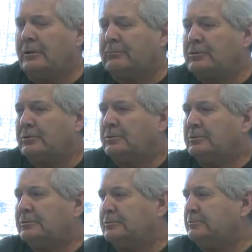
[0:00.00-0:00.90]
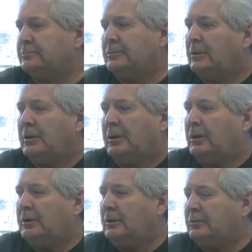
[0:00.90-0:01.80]
temperatures, and,
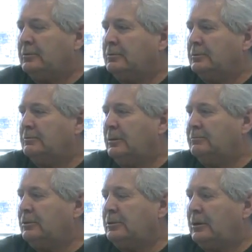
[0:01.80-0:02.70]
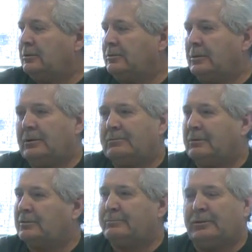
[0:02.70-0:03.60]
and I know in, in MnDOT here they
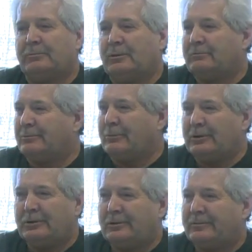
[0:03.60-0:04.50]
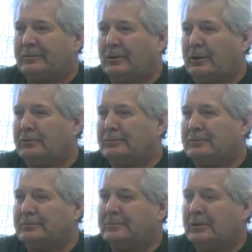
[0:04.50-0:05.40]
experiment with many different kinds.
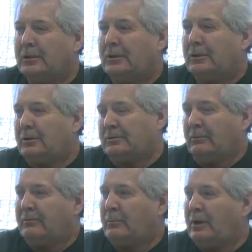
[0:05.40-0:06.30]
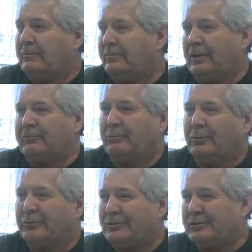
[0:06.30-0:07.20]
and some of them have favorable
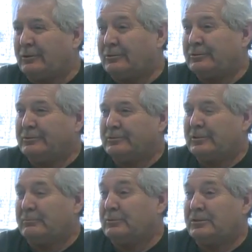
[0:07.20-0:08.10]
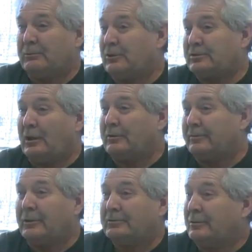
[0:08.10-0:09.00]
results, and some, some of the side
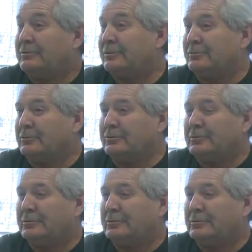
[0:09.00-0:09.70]
effects aren't so good.